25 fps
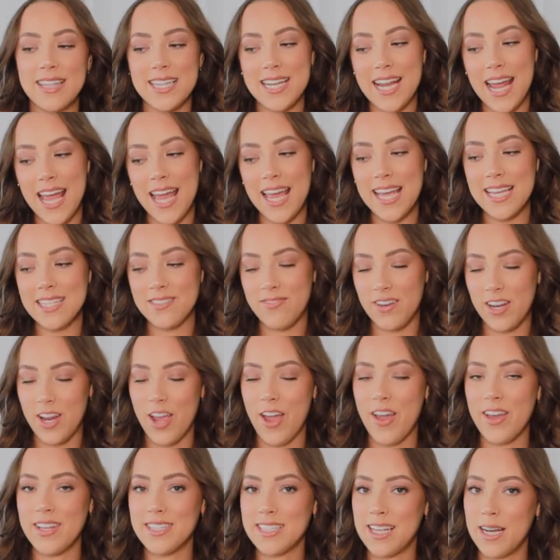Today's
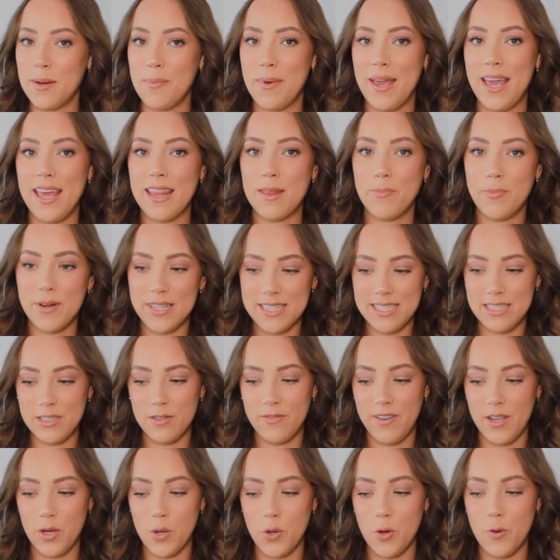video is going to be the
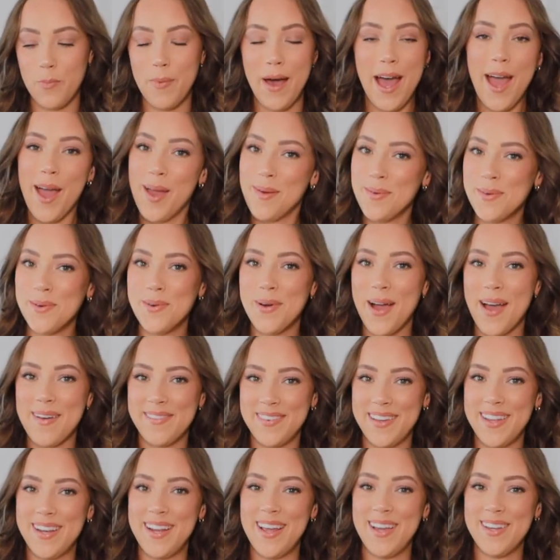Prettylittlething haul, but I hope you're
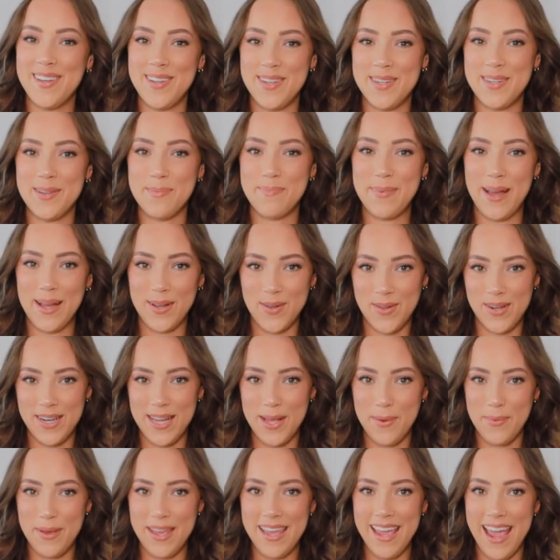having a good bank
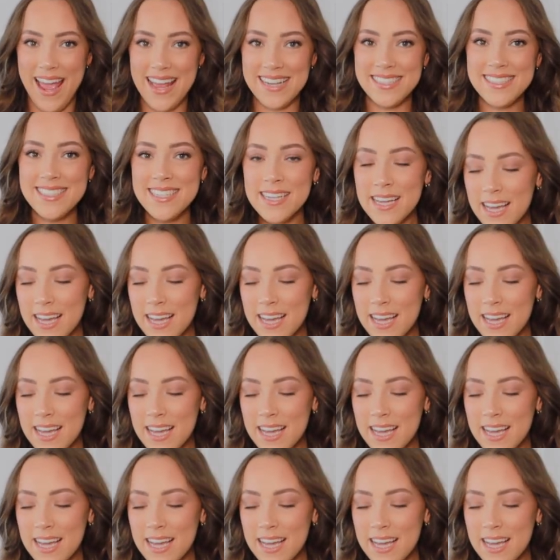holiday weekend.